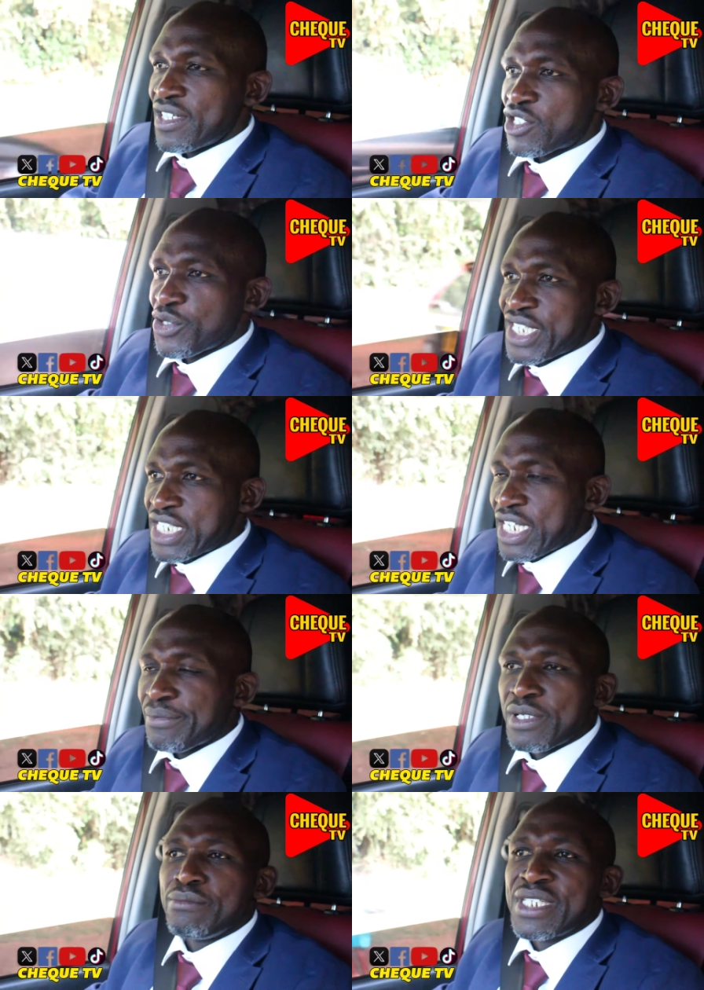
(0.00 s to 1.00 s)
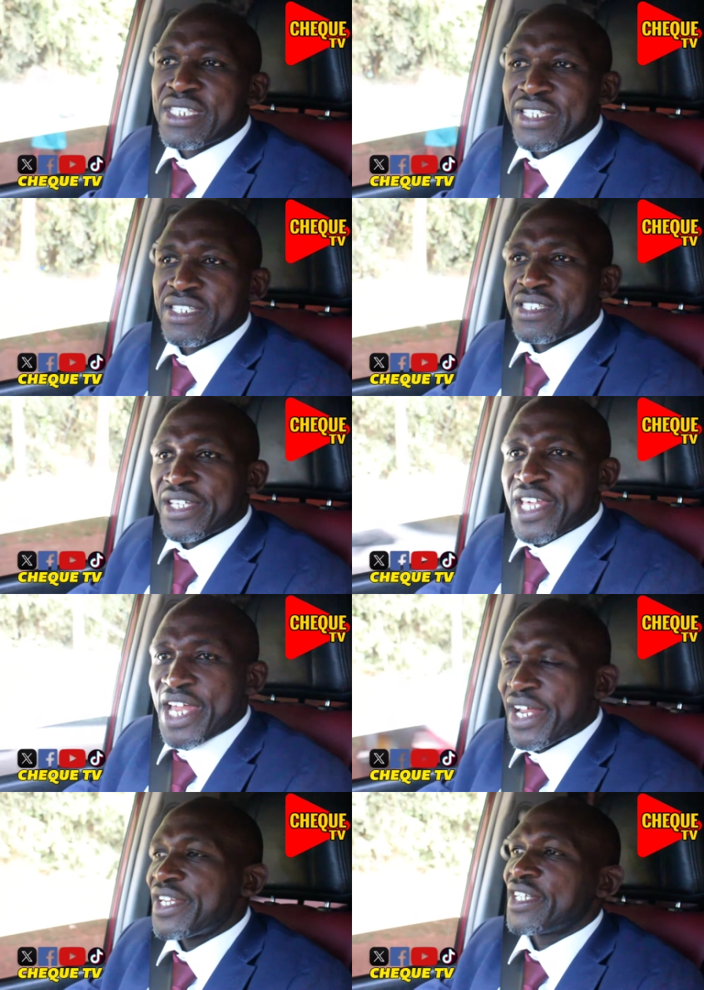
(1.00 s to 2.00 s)
to set up the businesses that they are
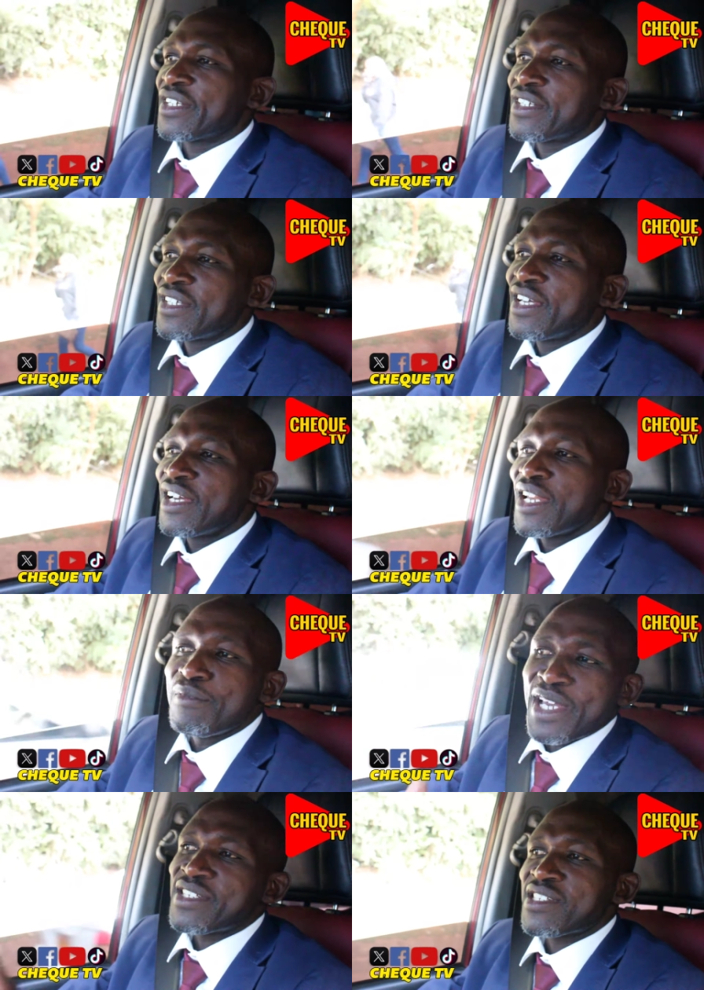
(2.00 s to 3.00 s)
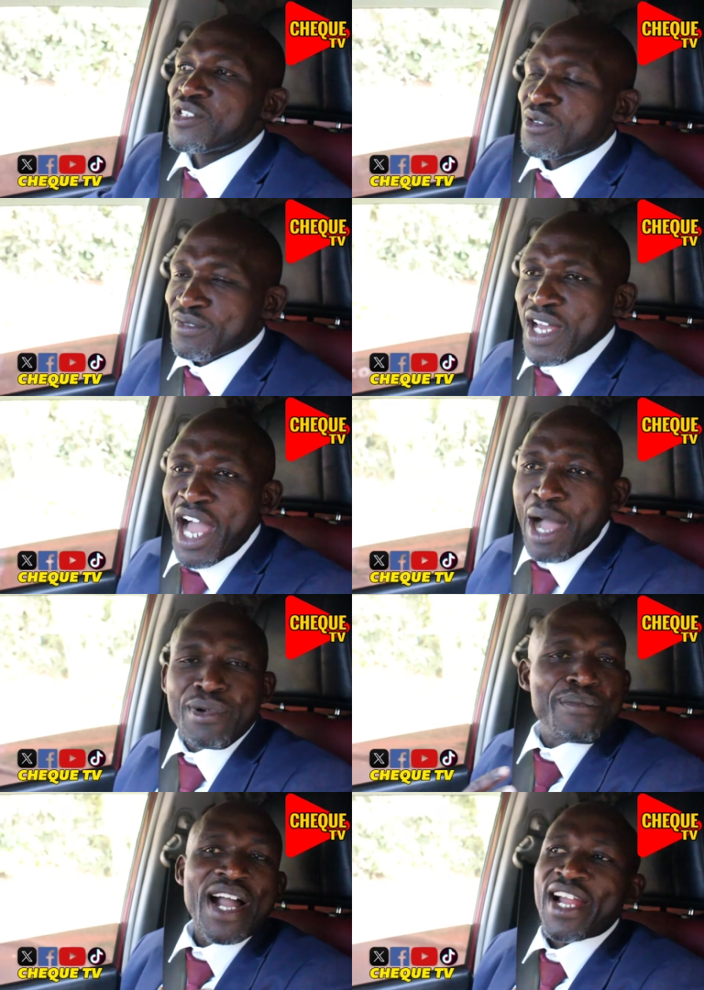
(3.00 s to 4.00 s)
running. Let me ask you, I'm
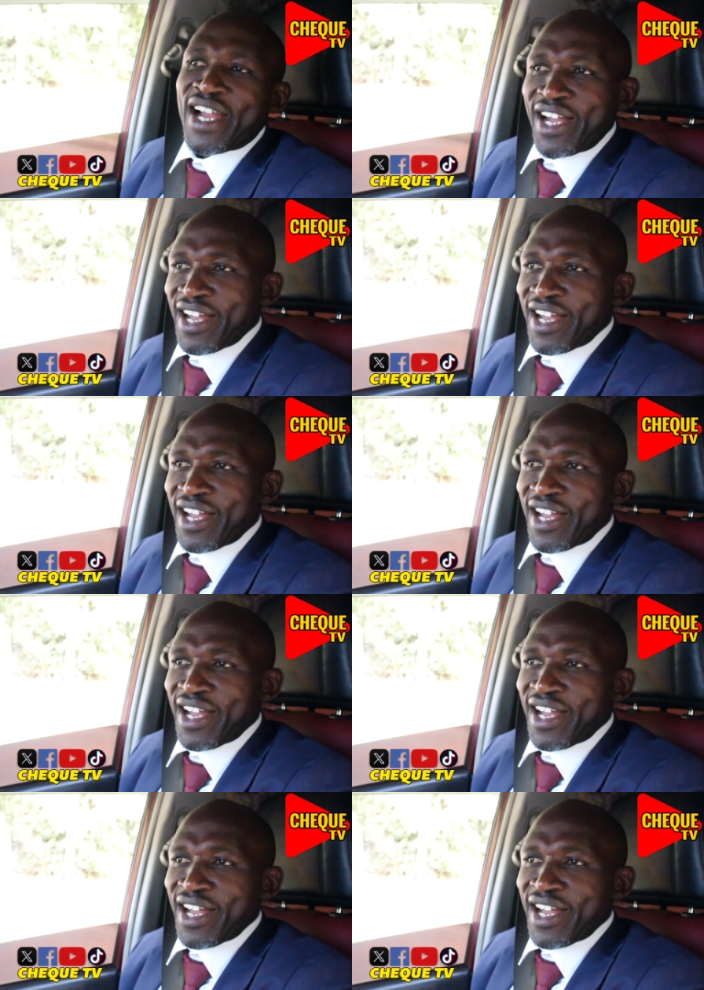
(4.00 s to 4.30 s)
a banker.